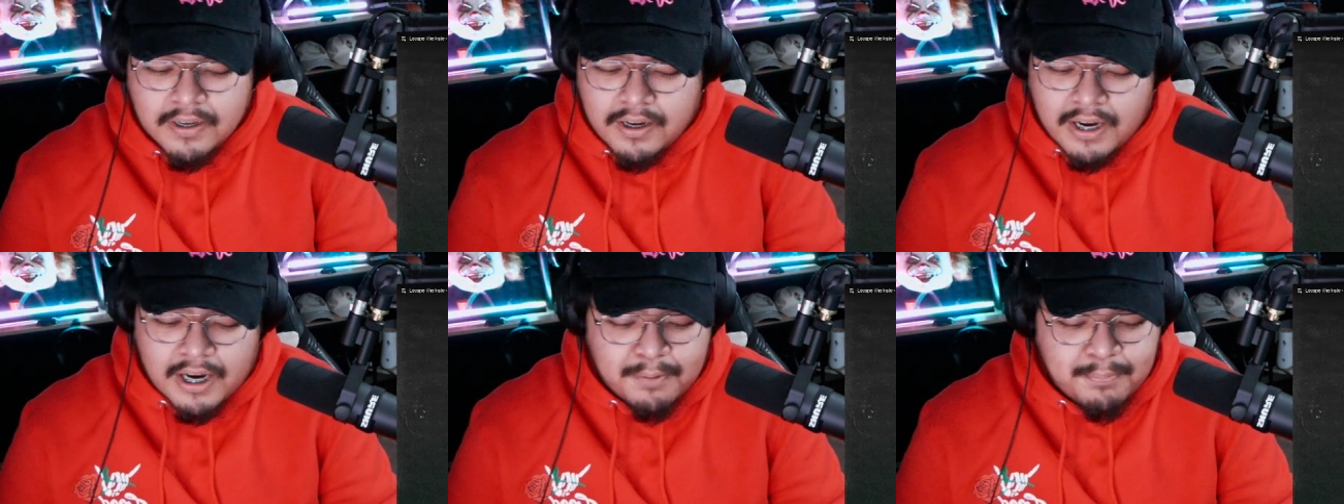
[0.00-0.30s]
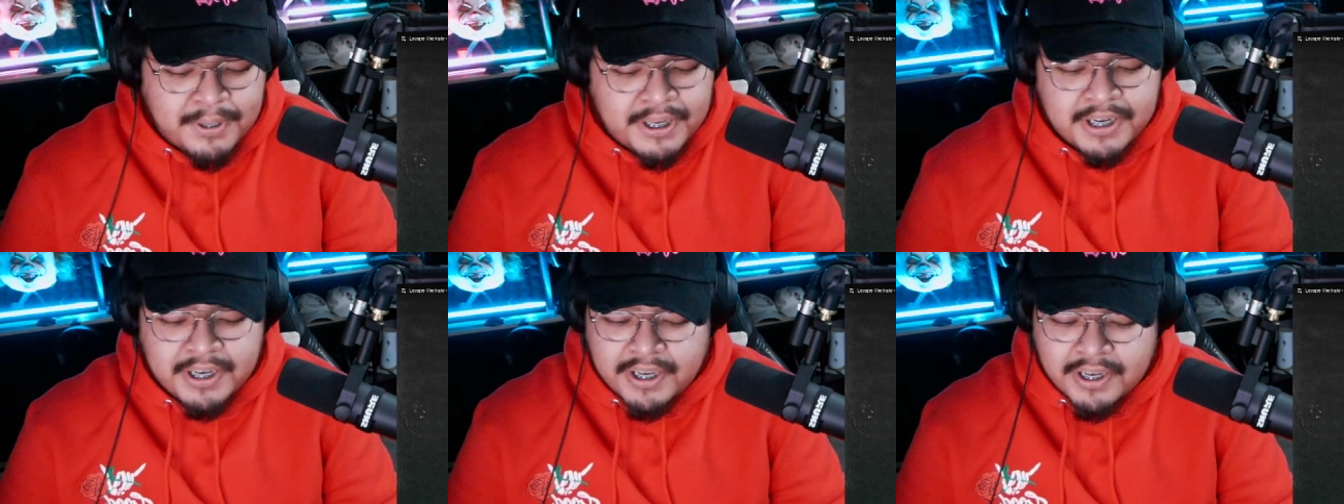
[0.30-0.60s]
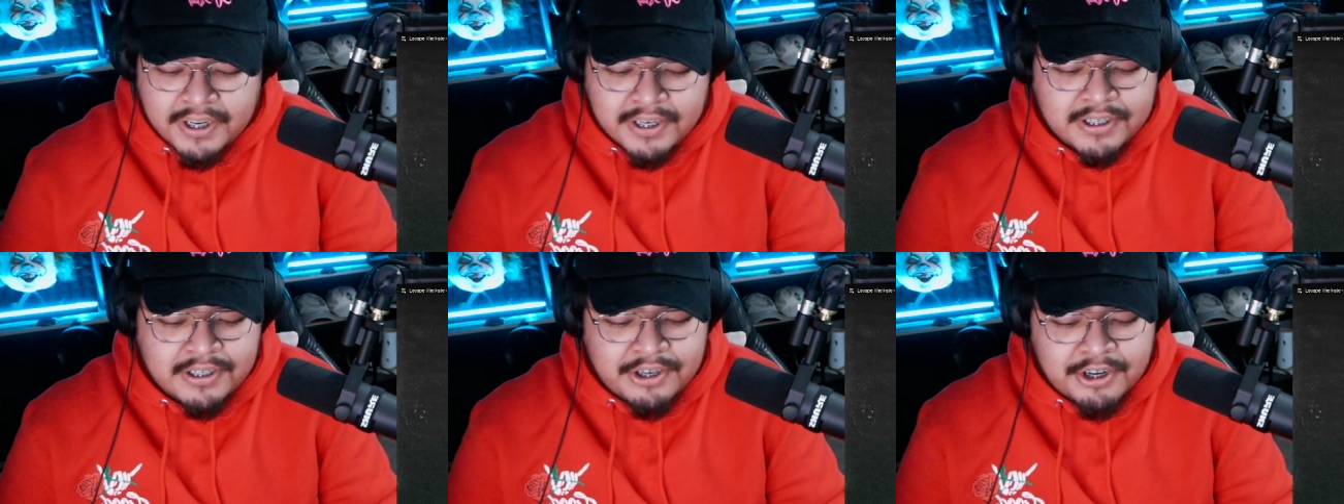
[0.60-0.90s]
I mean,
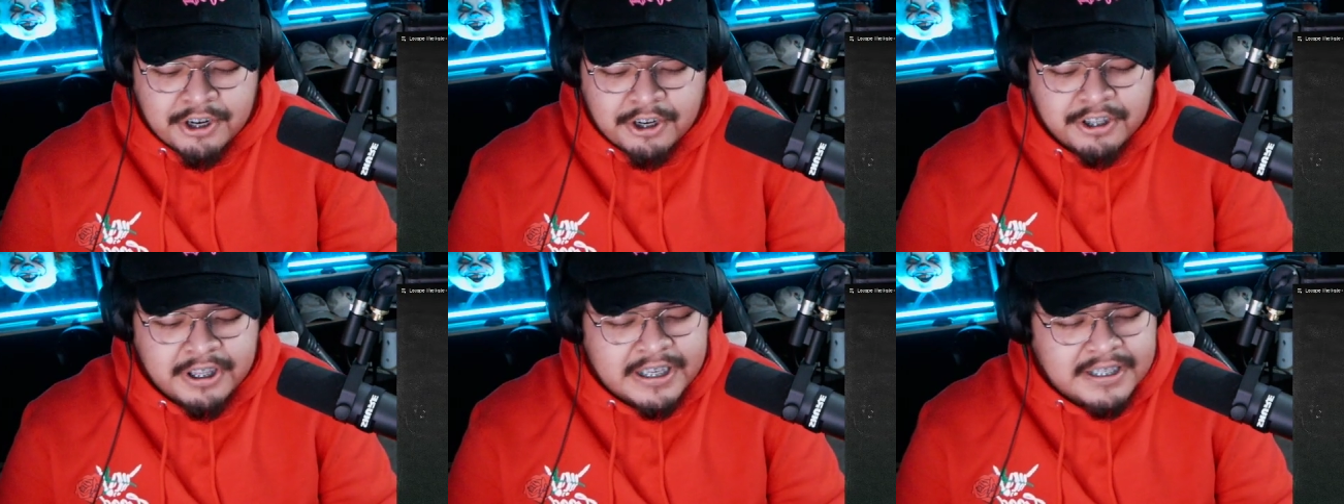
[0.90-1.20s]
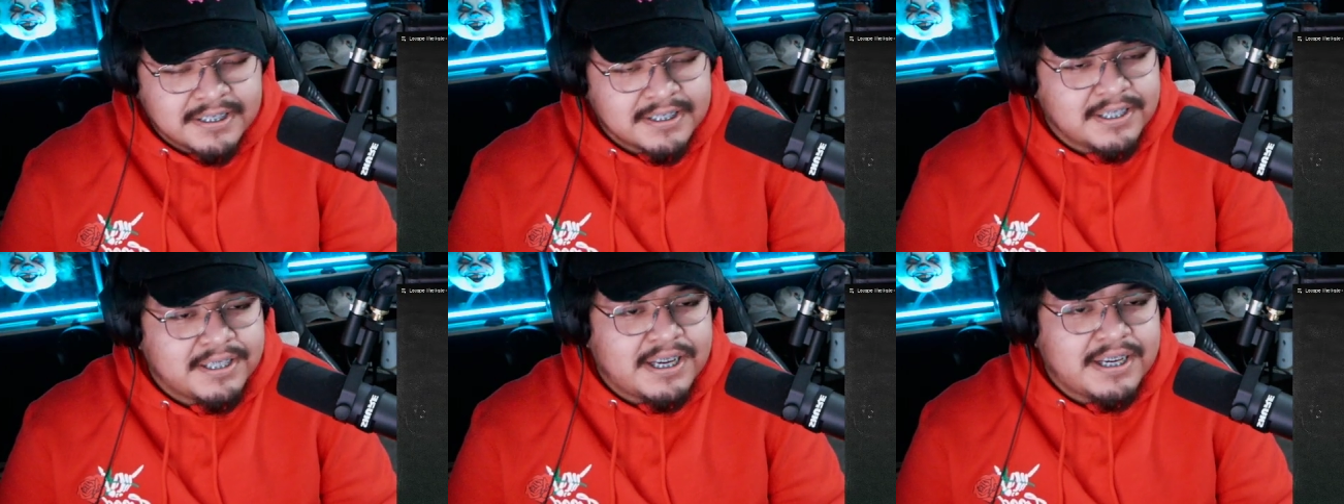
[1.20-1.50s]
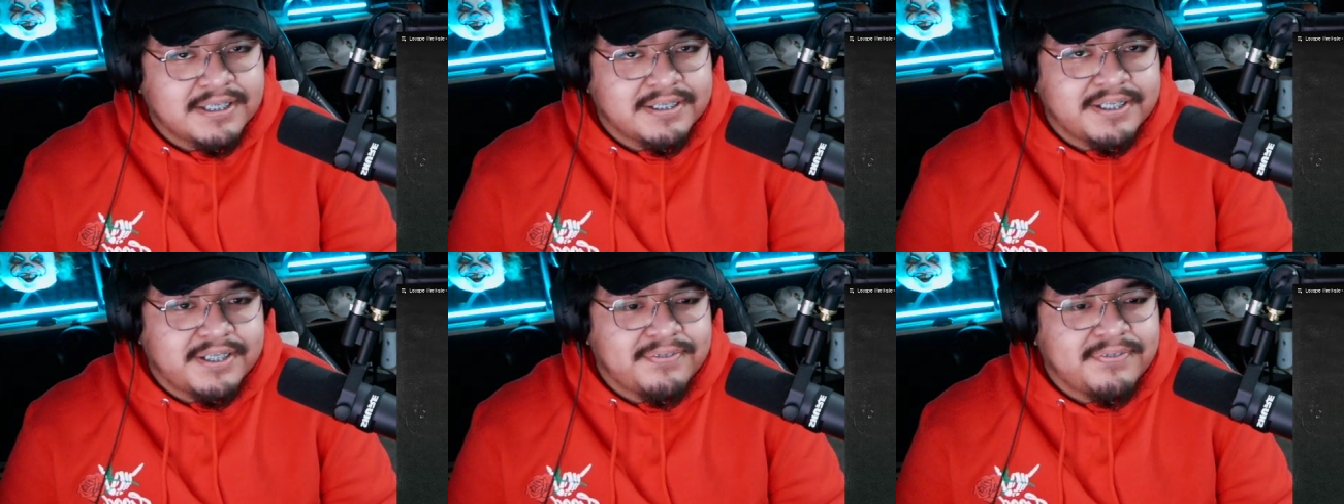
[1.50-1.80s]
hey, you know, that's
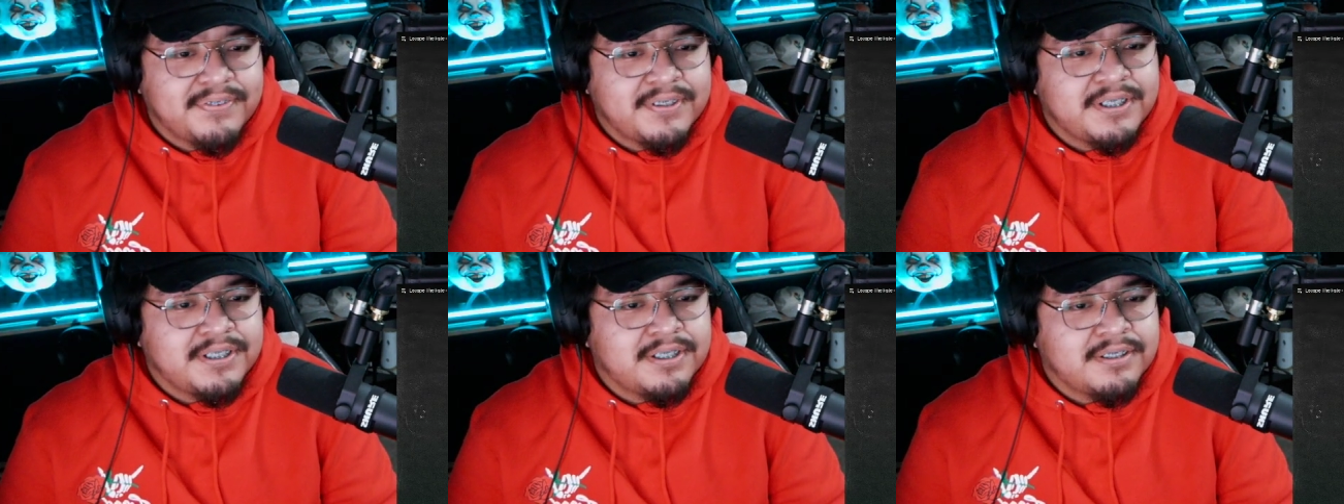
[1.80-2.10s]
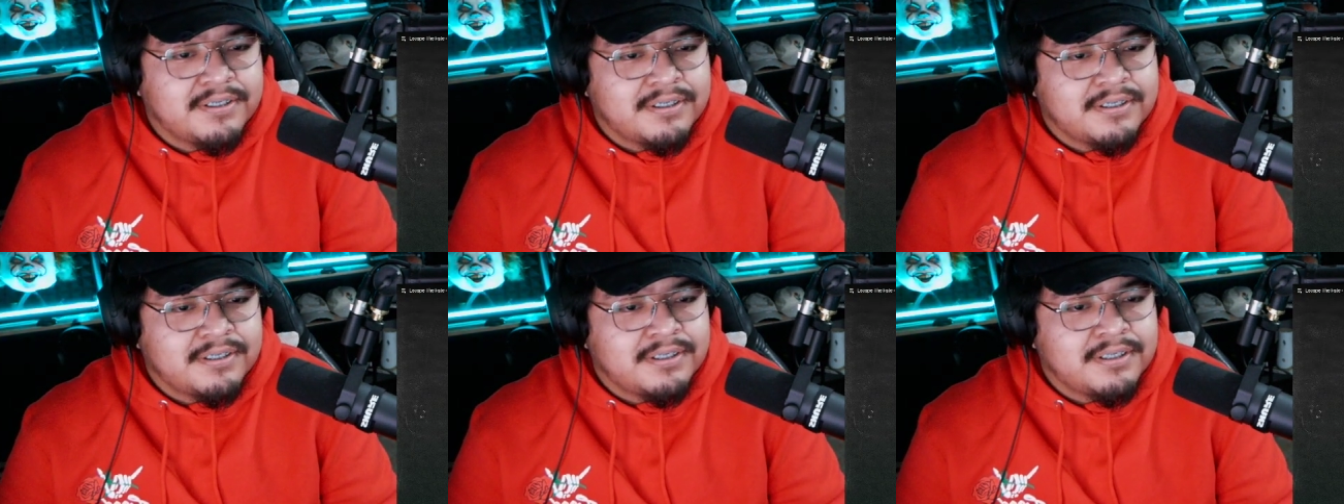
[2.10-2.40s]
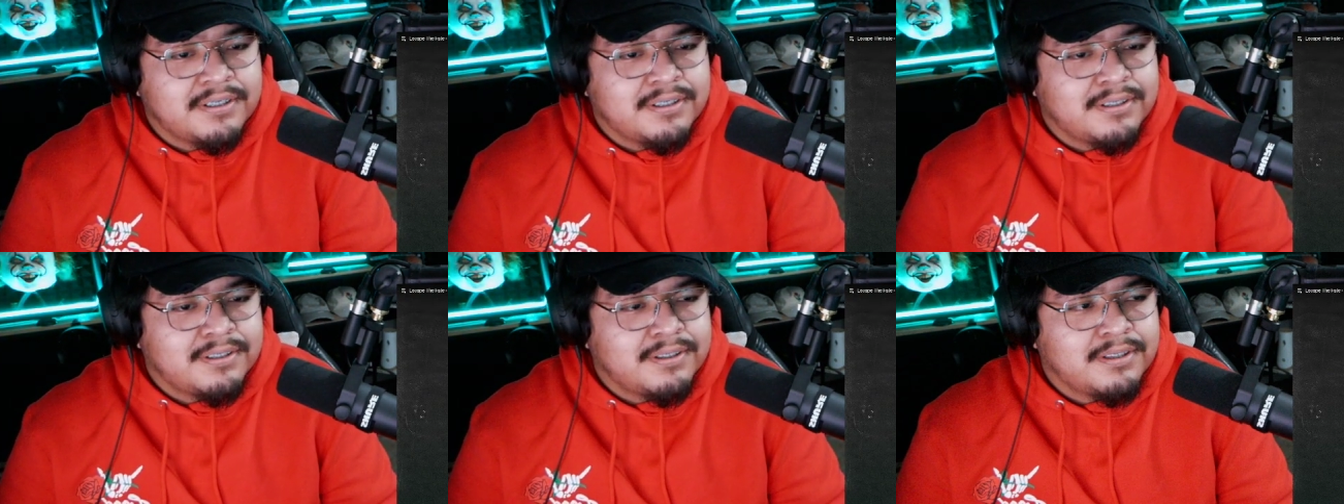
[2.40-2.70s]
that's definitely the
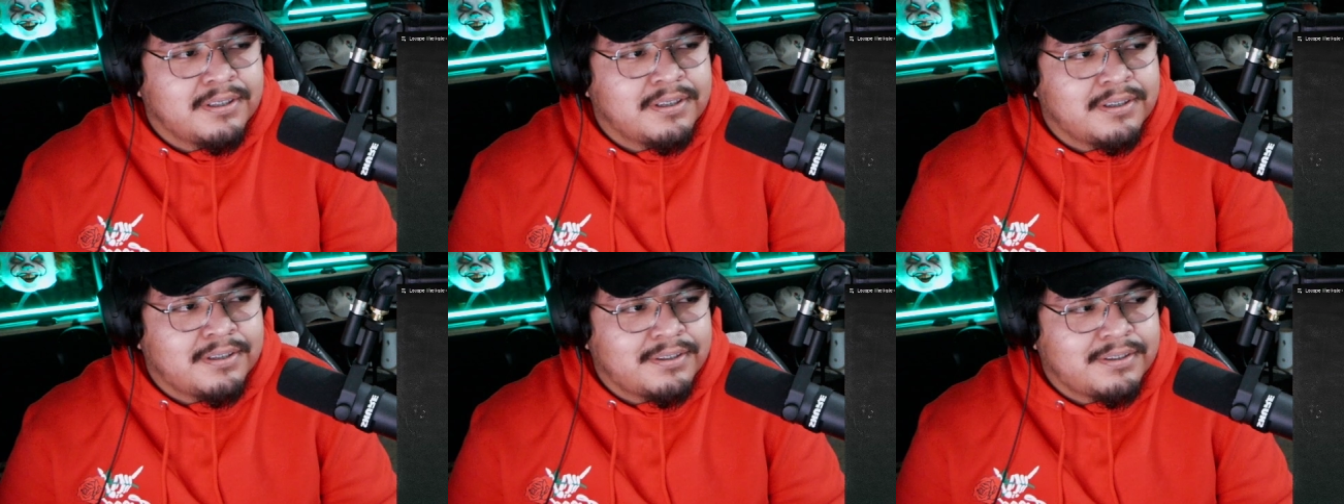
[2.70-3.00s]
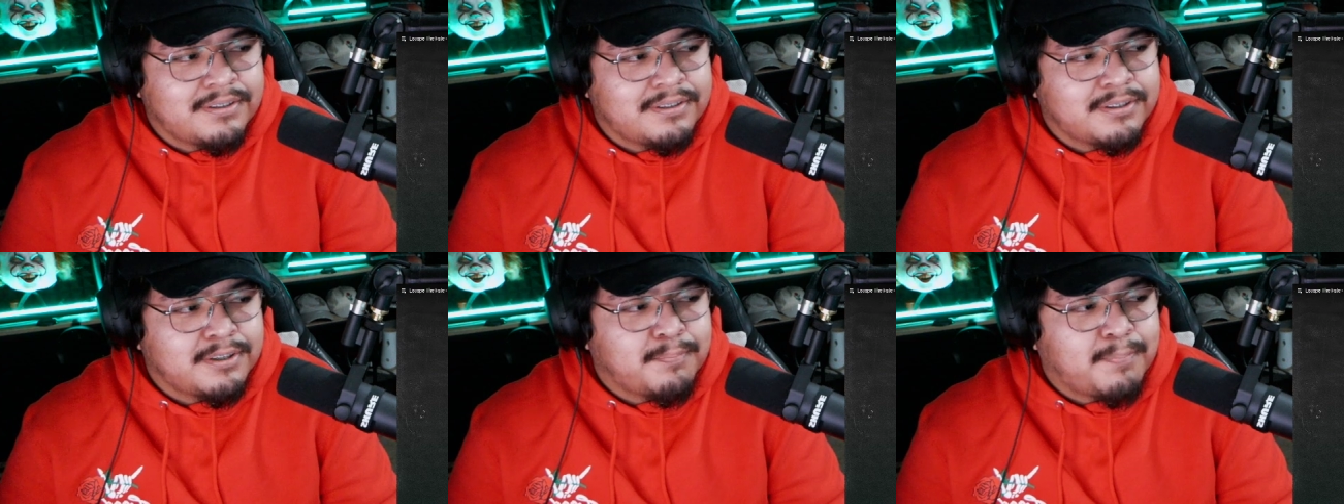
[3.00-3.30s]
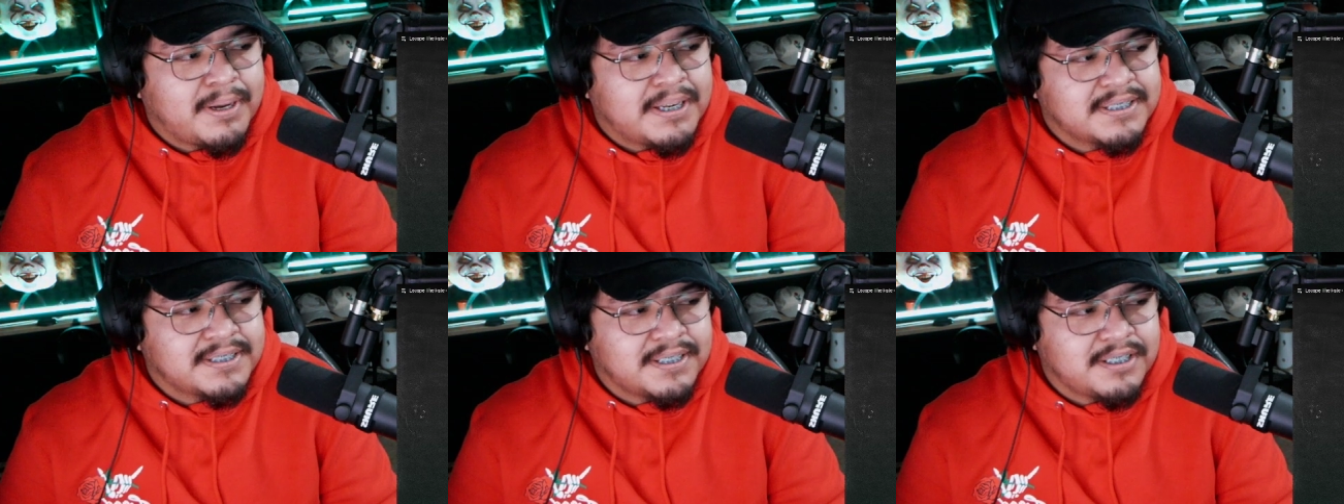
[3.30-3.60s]
the the, the
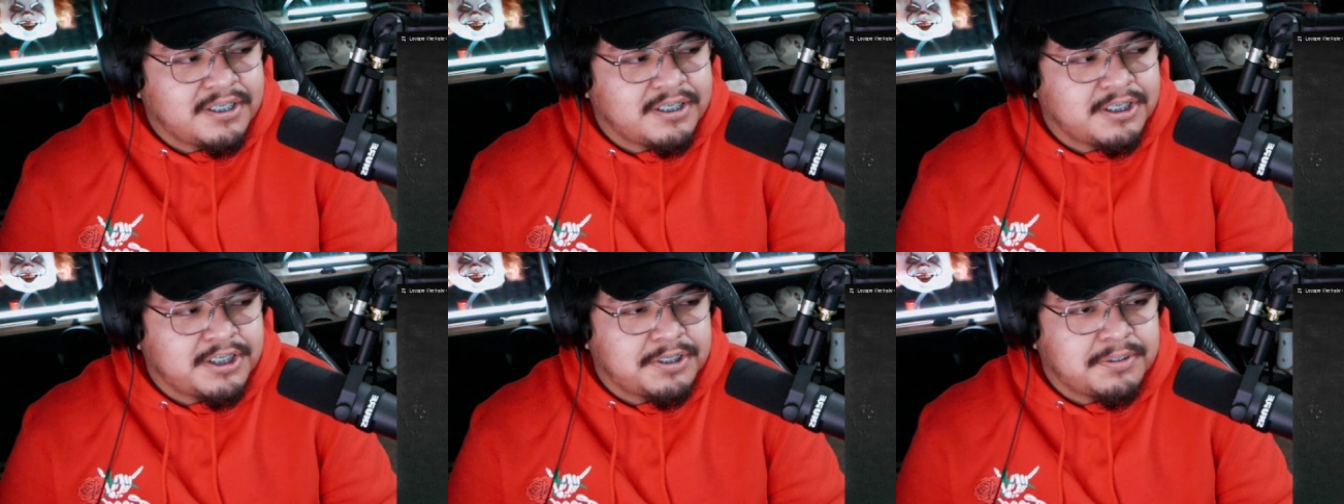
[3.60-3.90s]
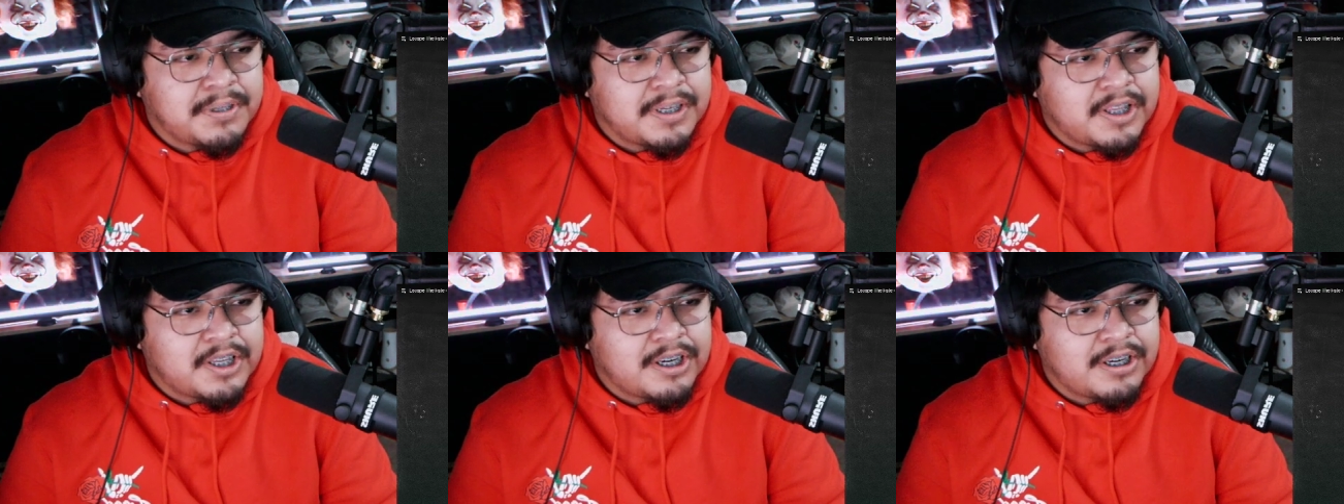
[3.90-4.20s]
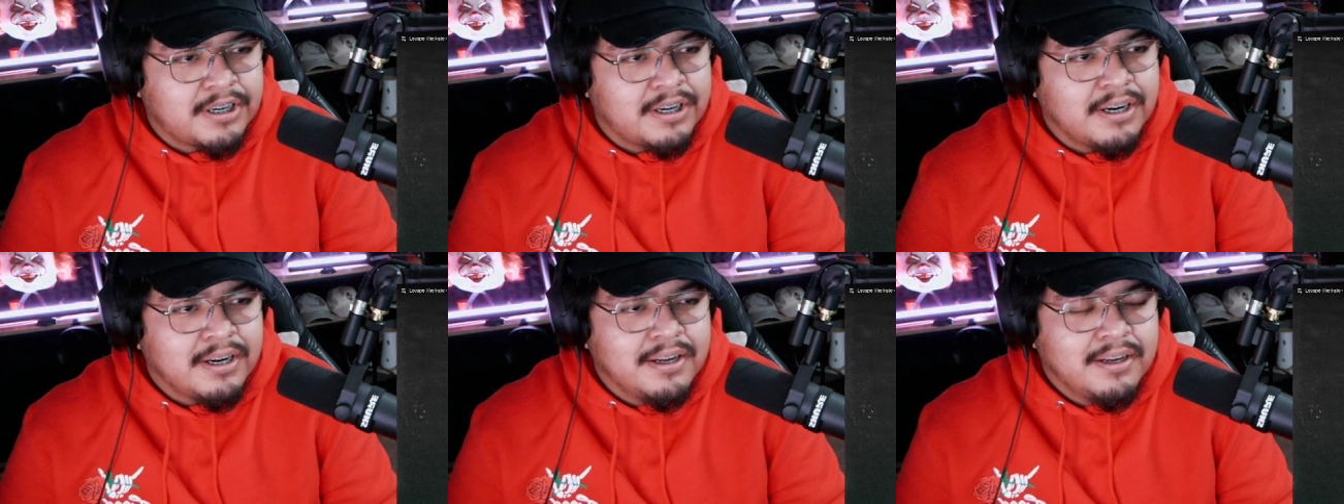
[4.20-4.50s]
best energy right
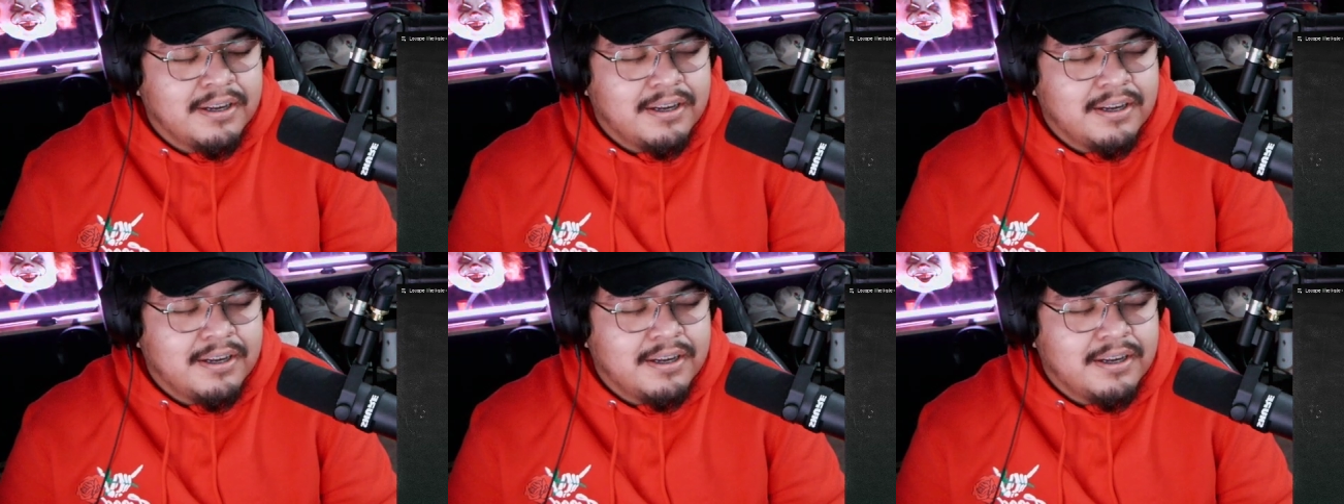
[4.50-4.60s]
there.